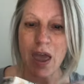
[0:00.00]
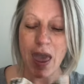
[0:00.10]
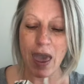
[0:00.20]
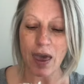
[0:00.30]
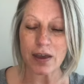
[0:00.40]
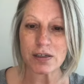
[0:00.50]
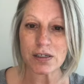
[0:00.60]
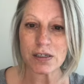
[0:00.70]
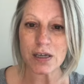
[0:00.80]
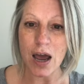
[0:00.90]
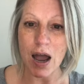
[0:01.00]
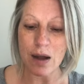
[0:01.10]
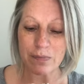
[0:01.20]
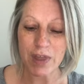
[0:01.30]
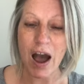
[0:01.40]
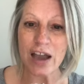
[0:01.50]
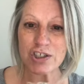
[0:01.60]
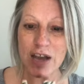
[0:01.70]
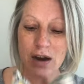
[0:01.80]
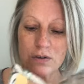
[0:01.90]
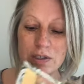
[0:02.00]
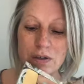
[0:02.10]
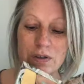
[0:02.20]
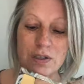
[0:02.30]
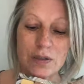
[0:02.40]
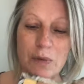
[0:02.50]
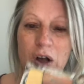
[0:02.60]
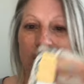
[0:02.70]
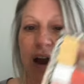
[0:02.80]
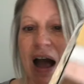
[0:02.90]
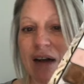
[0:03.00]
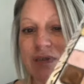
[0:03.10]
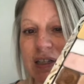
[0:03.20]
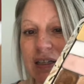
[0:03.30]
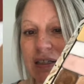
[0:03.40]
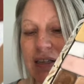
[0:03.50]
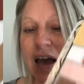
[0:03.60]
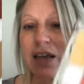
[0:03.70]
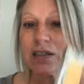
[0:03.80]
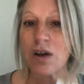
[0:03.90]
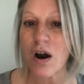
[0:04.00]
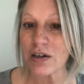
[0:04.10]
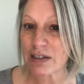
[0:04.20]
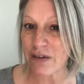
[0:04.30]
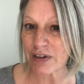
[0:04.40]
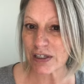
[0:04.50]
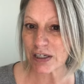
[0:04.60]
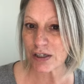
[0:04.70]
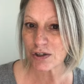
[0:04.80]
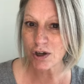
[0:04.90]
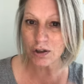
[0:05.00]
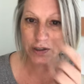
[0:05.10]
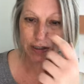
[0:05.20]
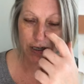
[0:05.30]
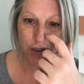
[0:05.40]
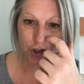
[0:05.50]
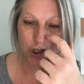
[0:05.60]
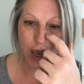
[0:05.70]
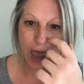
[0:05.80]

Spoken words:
And the eyeshadows, they're the smaller half tin size, are $17 each.